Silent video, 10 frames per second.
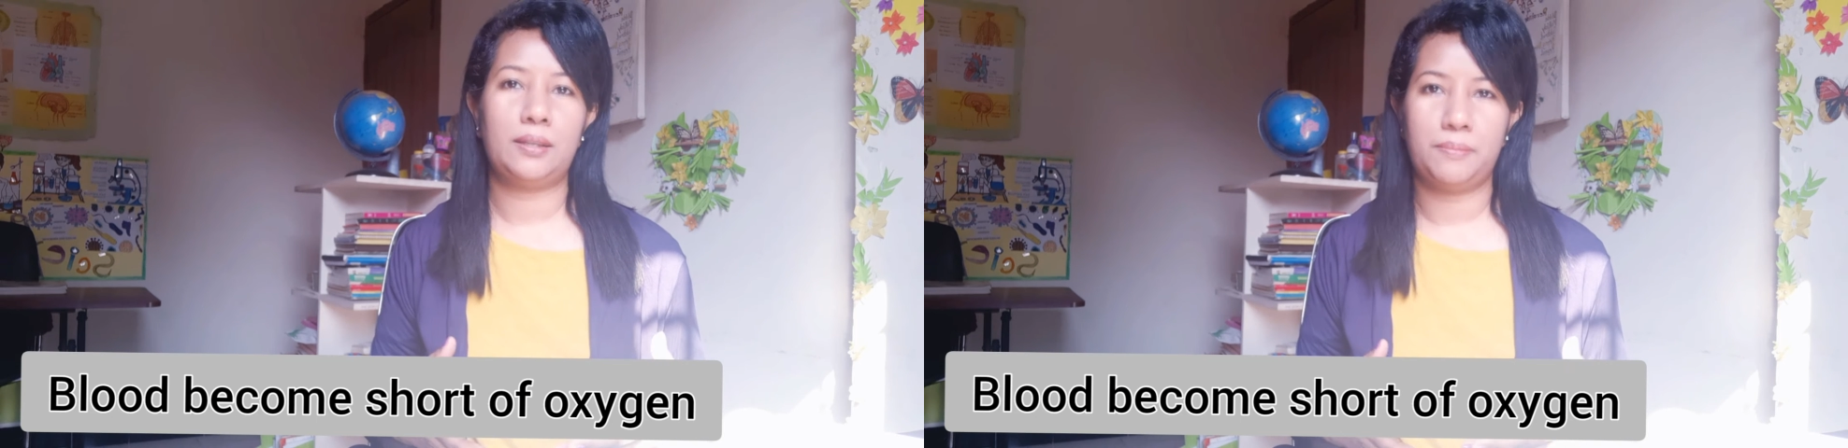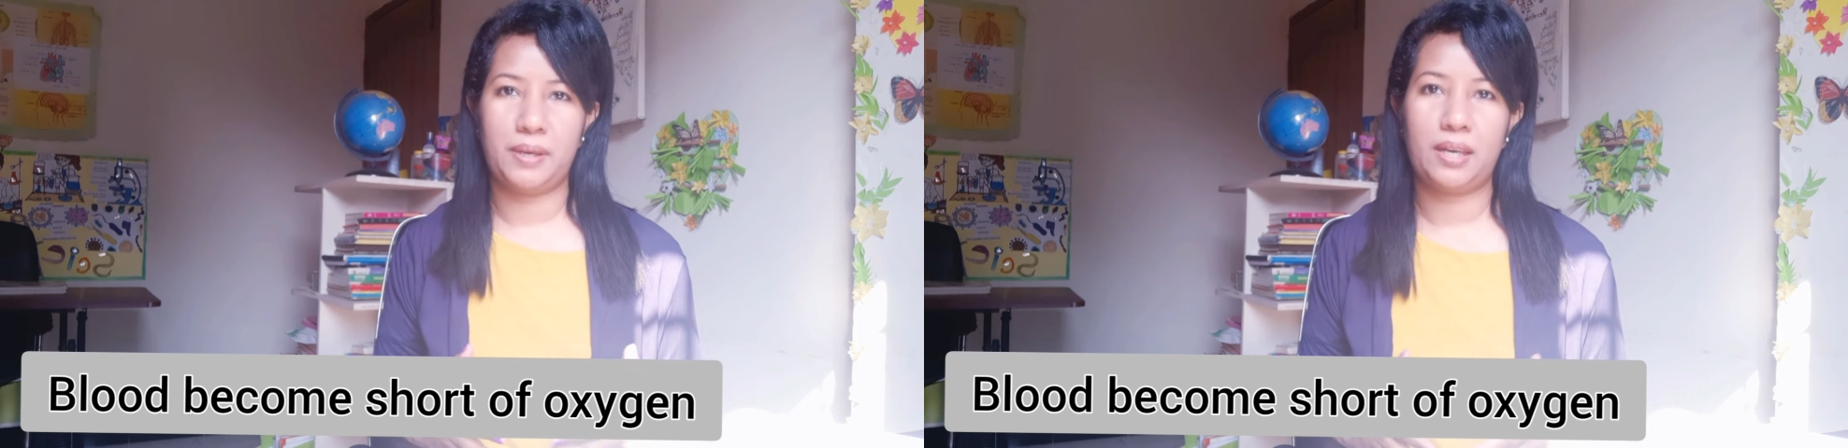
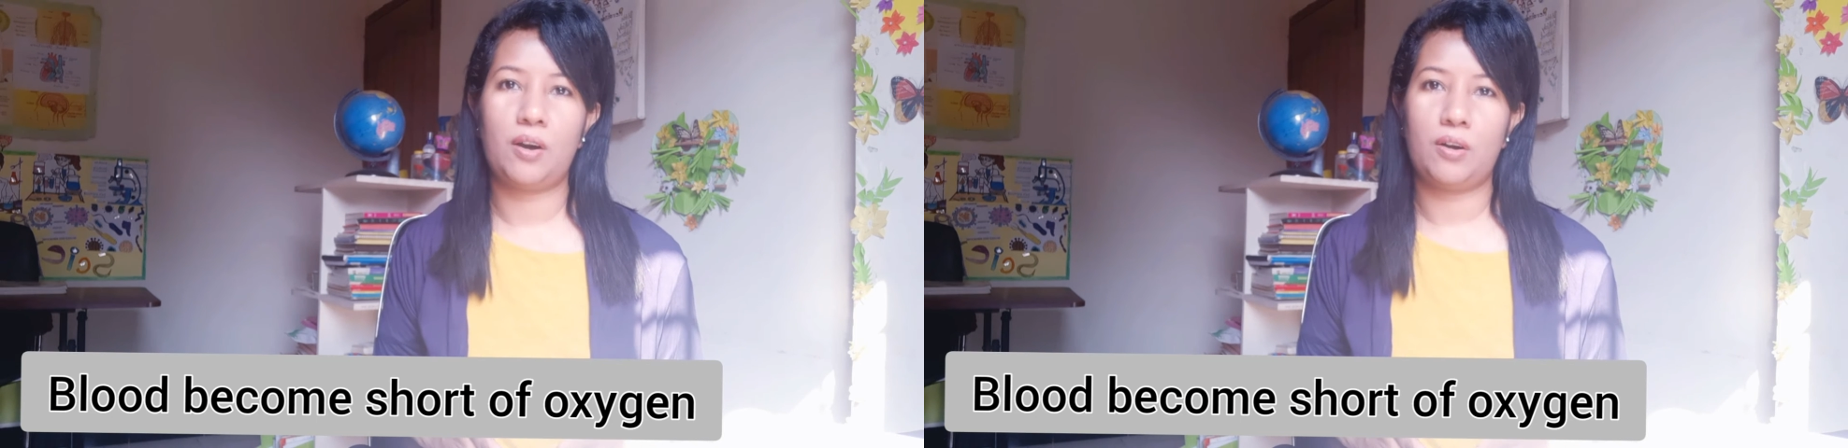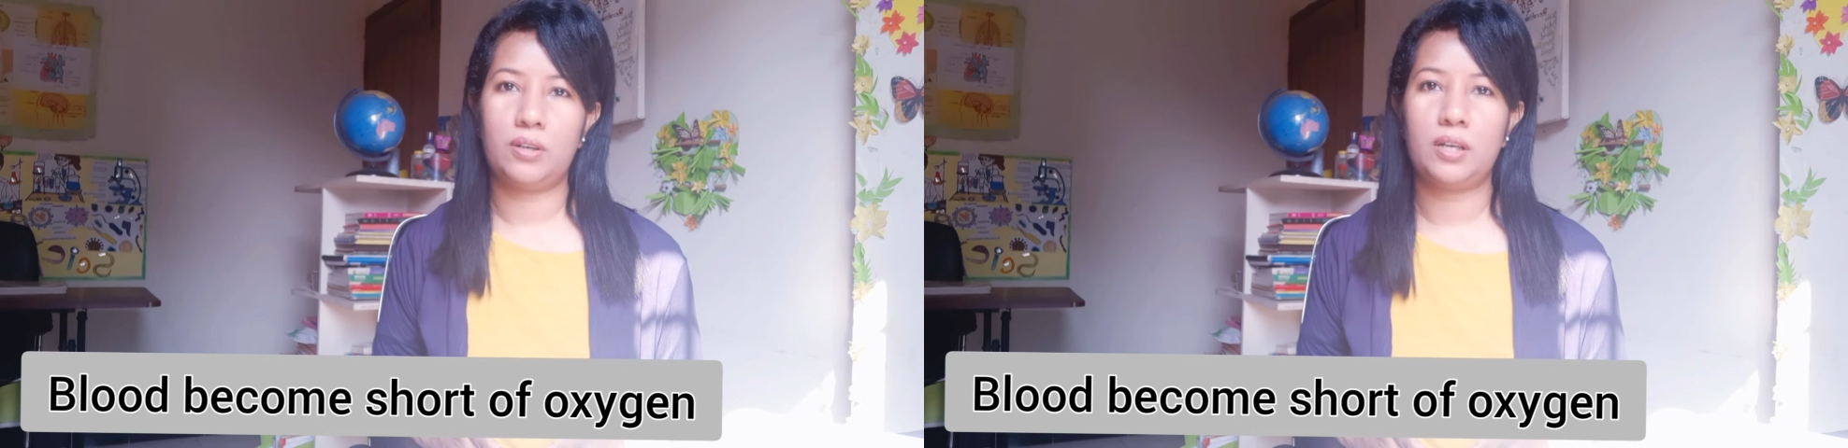may
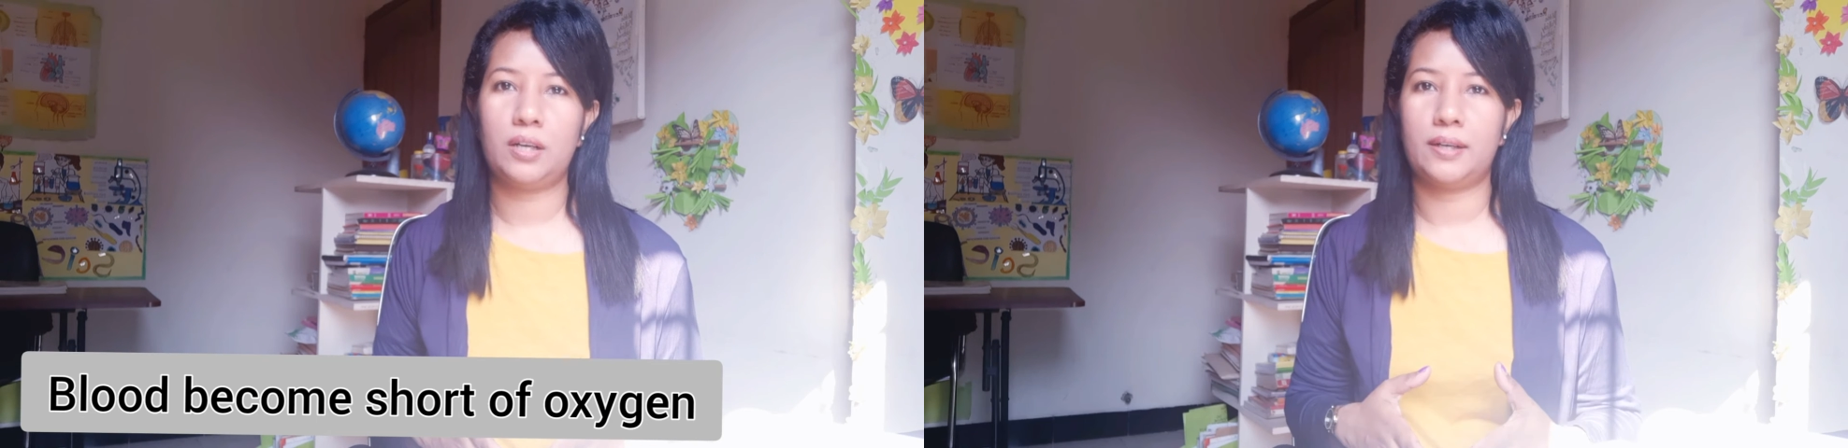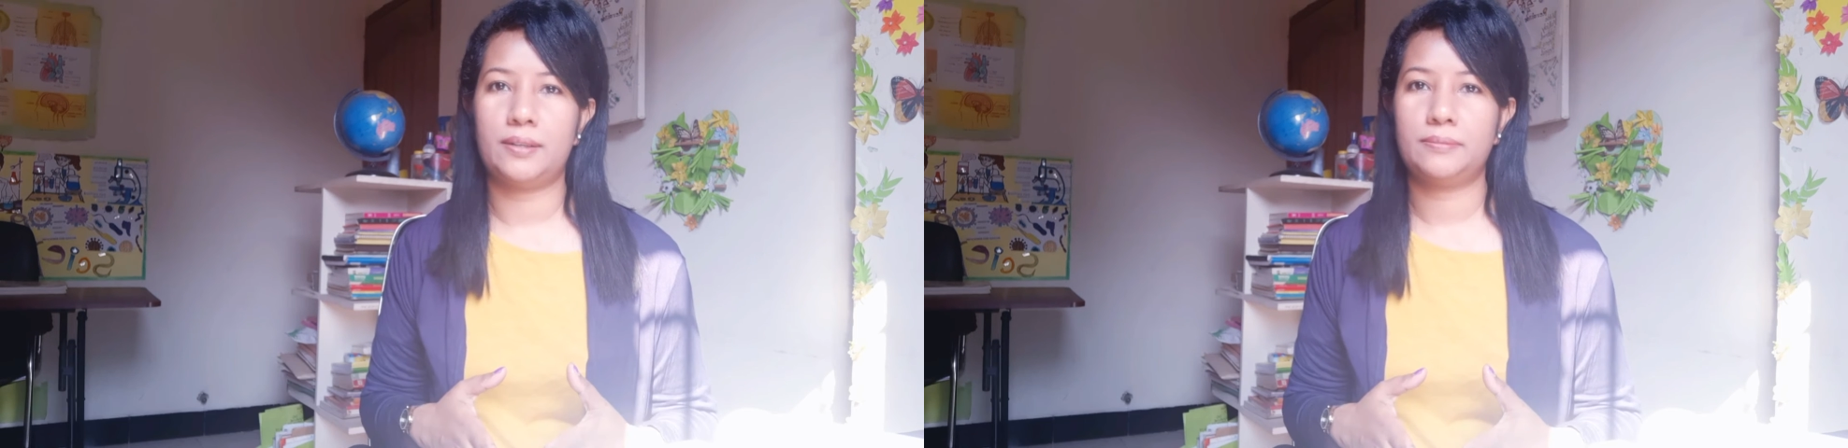
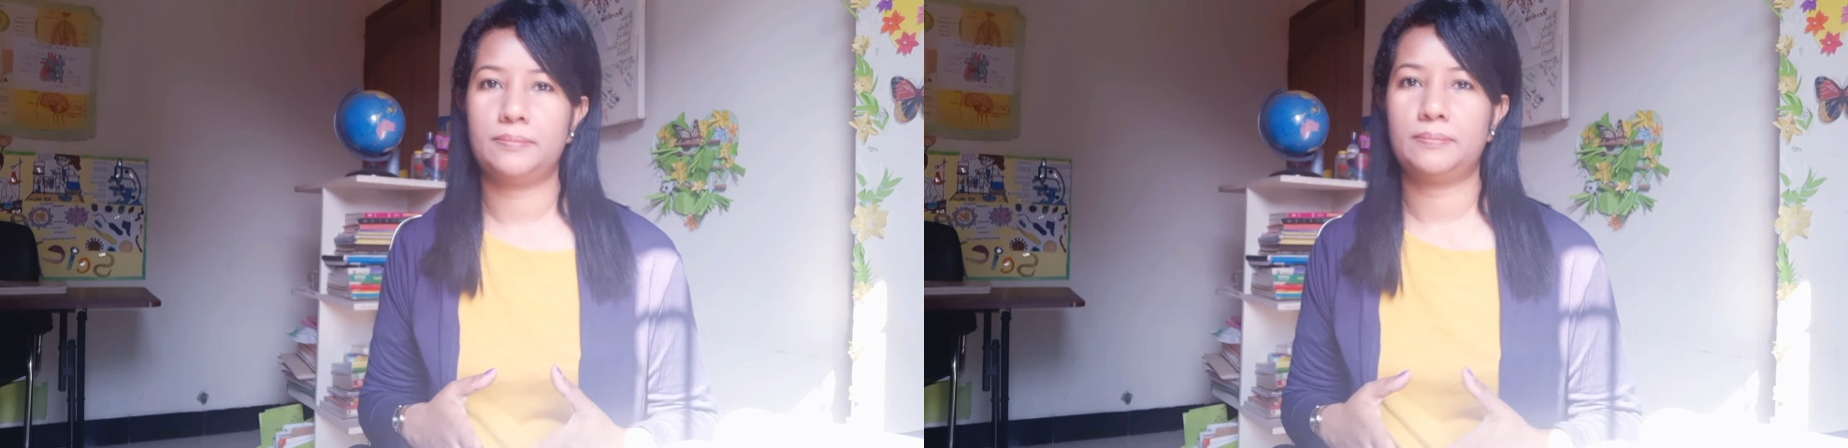occur.